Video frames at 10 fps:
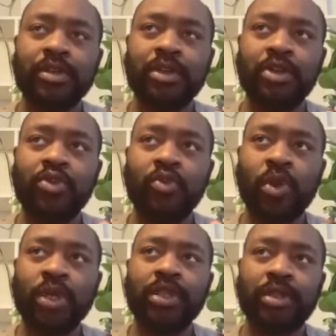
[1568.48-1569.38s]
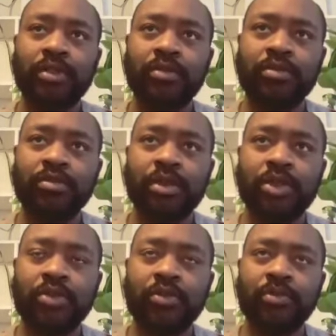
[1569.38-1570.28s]
know, one in,
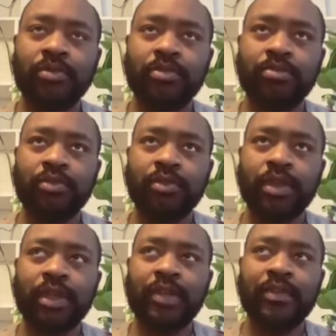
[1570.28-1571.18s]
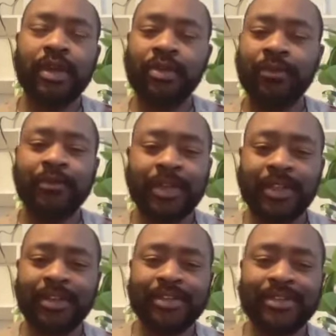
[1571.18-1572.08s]
you know, getting out of
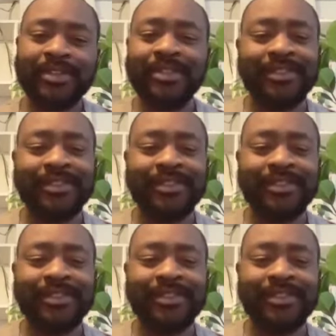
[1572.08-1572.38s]
finance.